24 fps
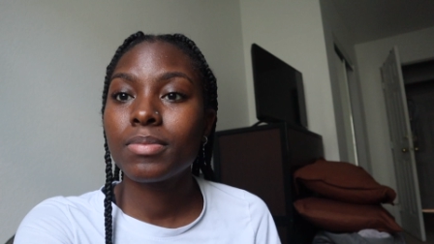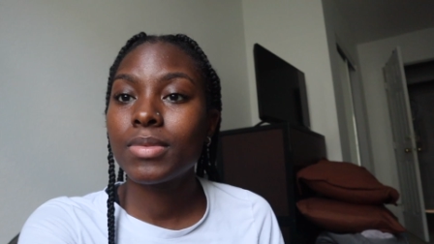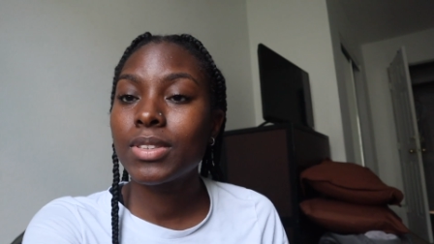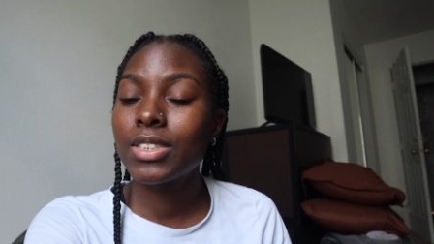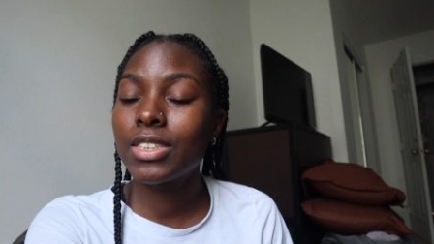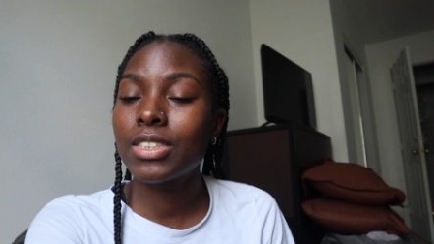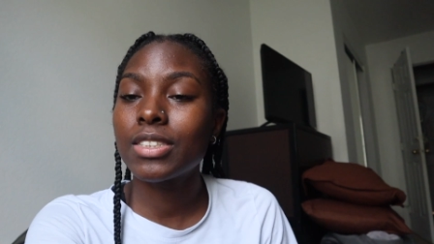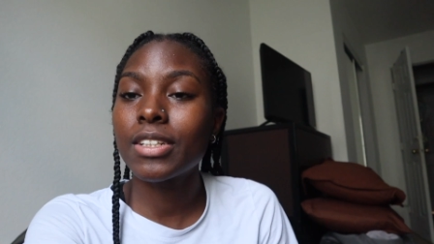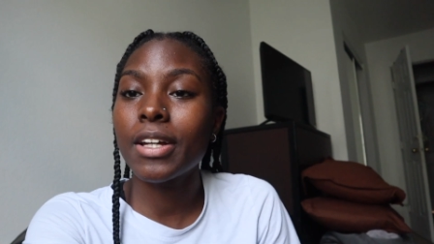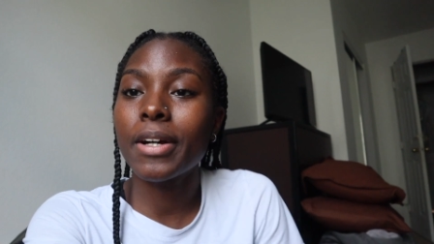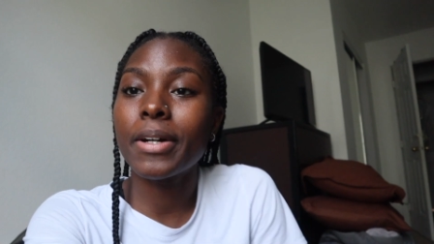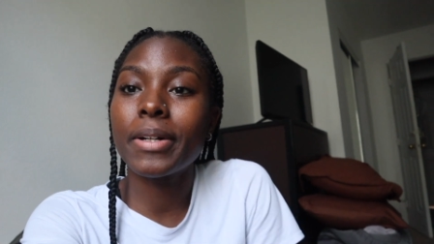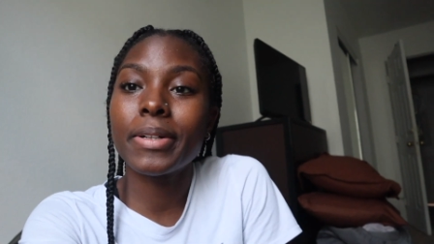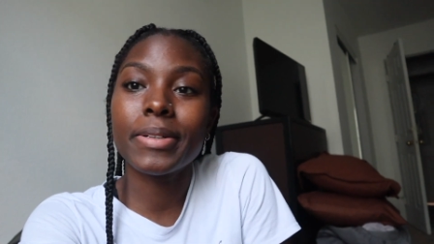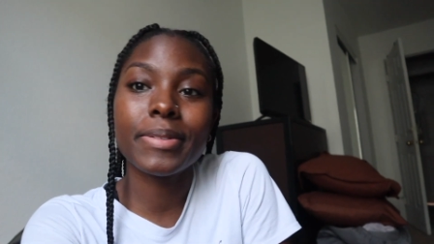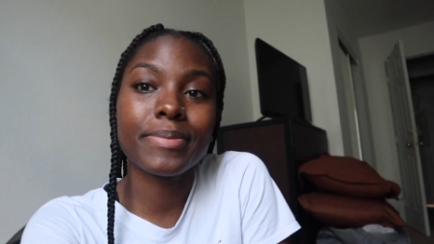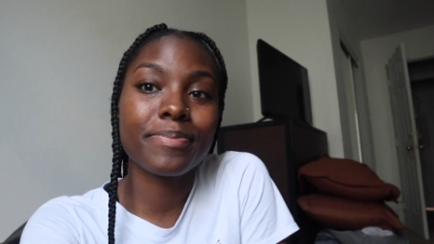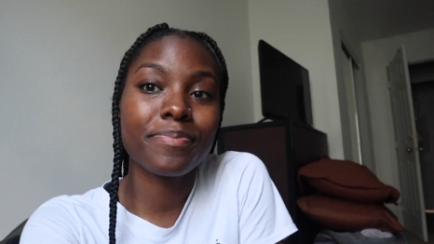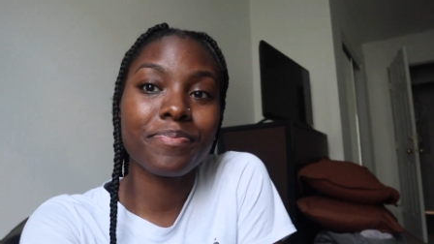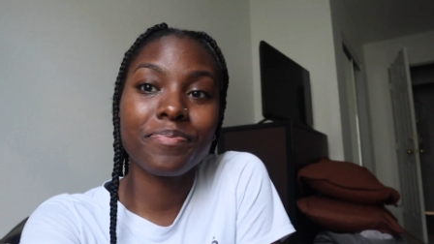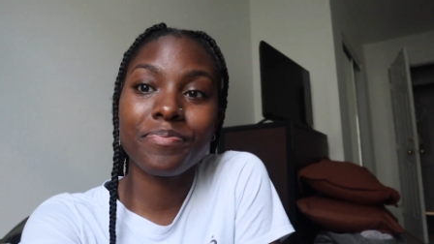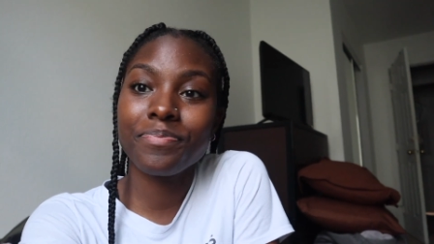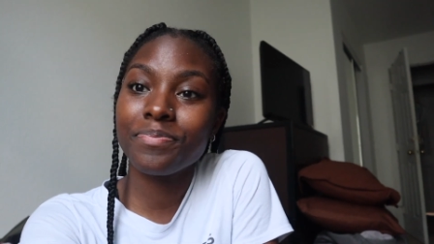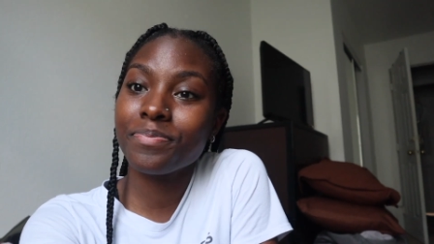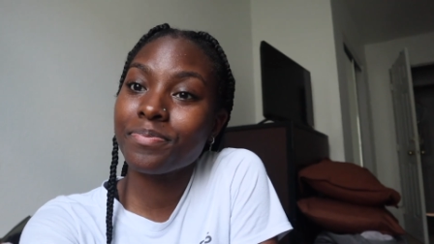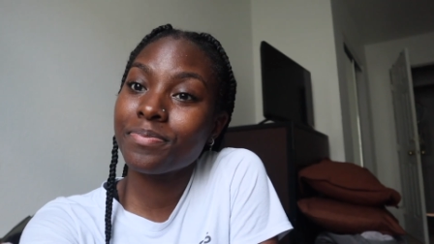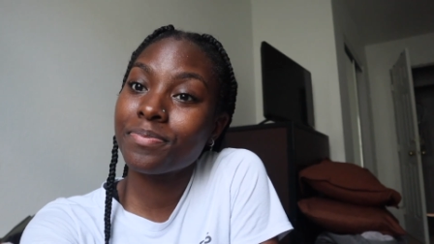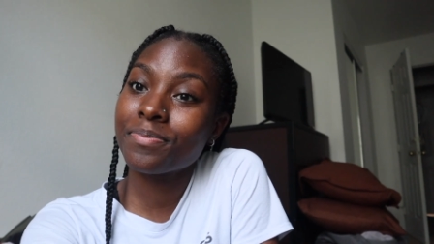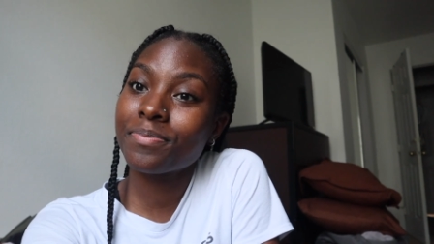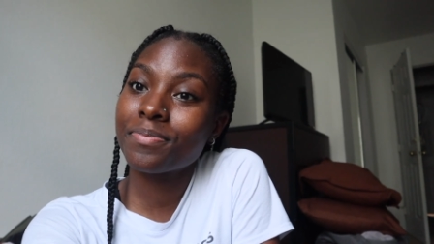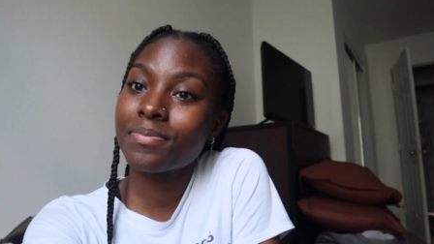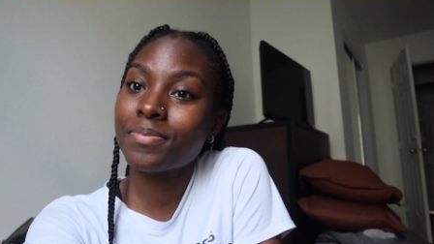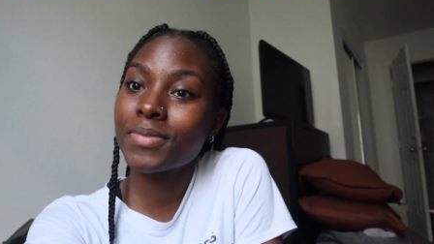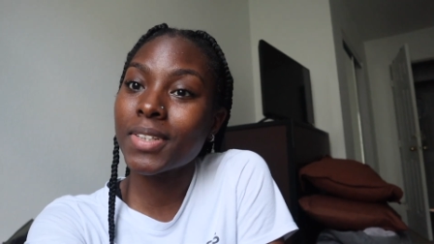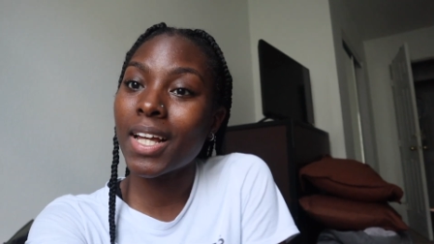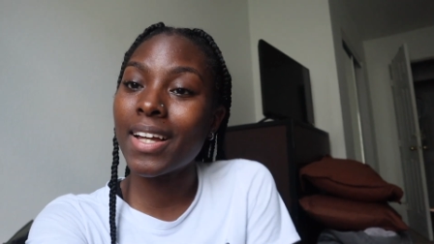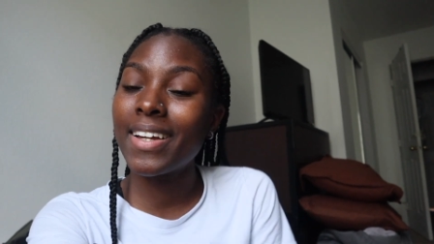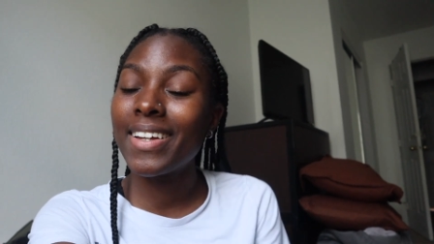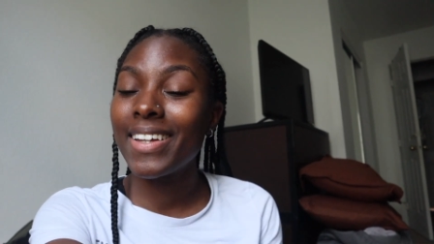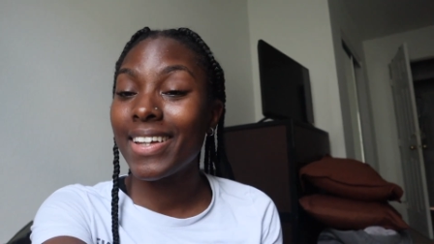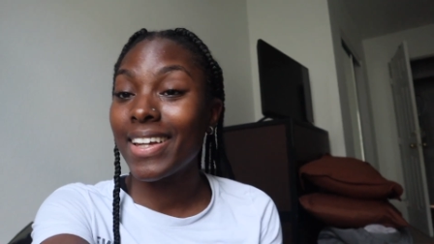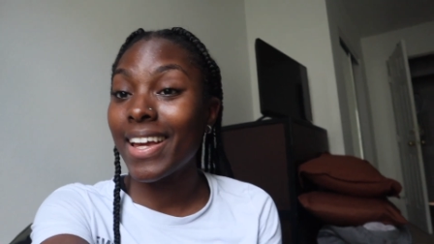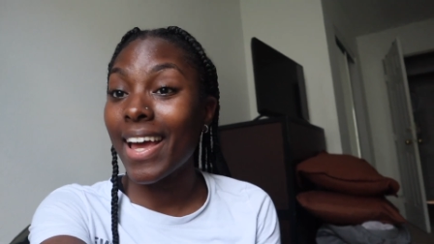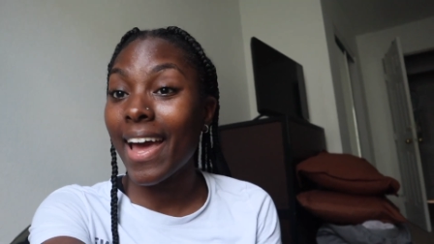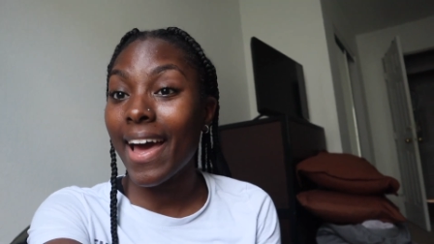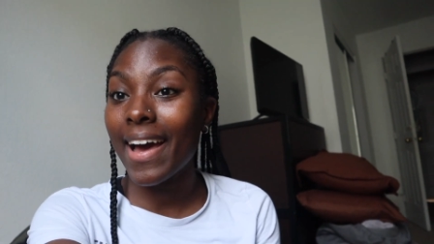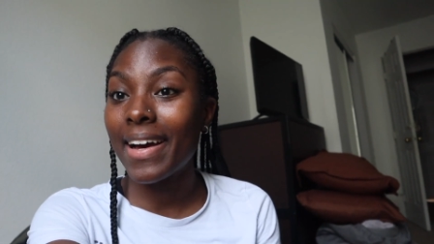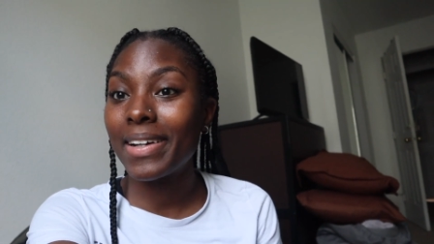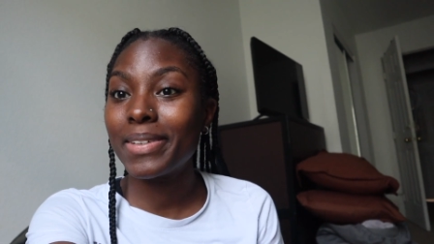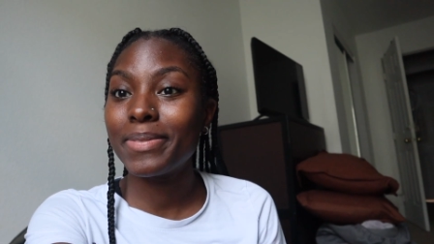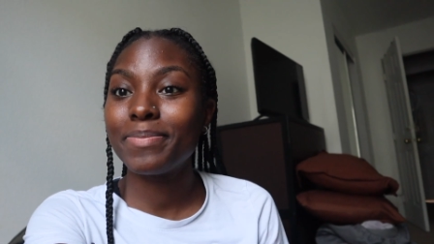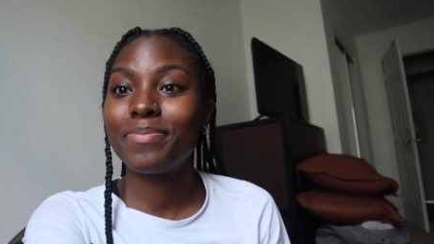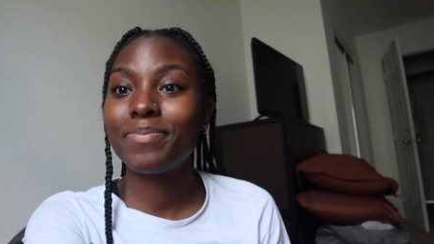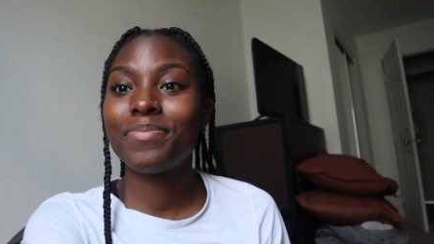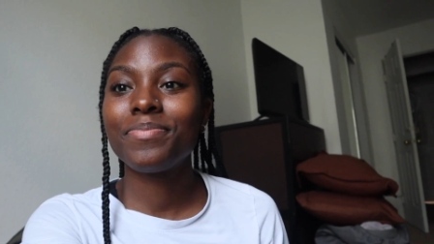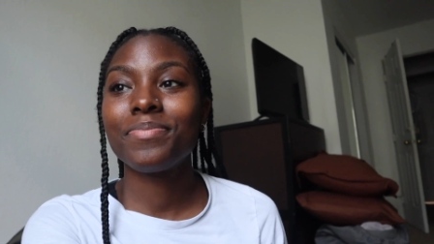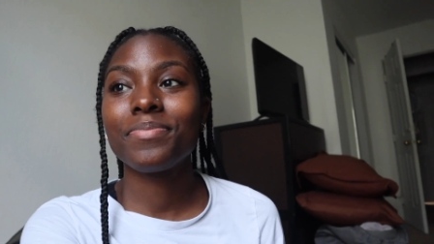So, yeah.